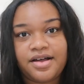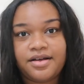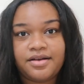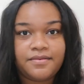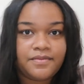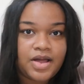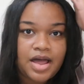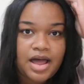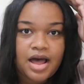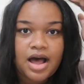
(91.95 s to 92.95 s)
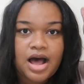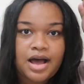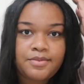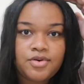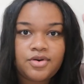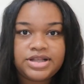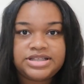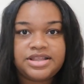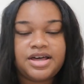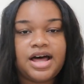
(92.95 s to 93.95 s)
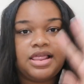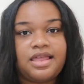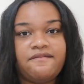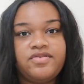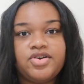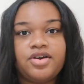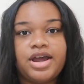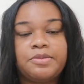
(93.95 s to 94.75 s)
I'm going to the 11th grade.